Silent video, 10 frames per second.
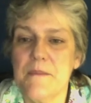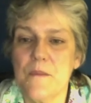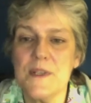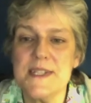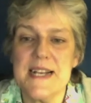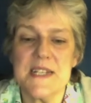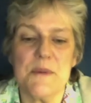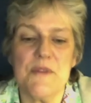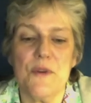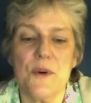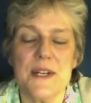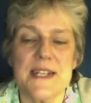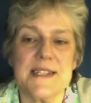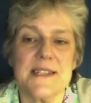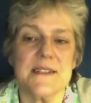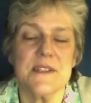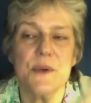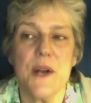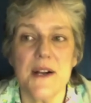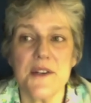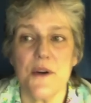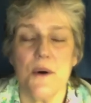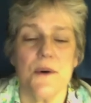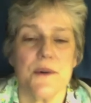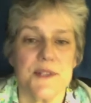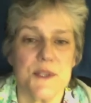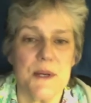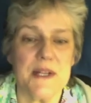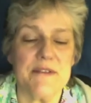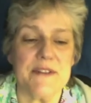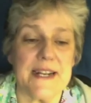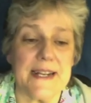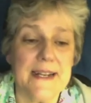was asked before is do condo owners qualify?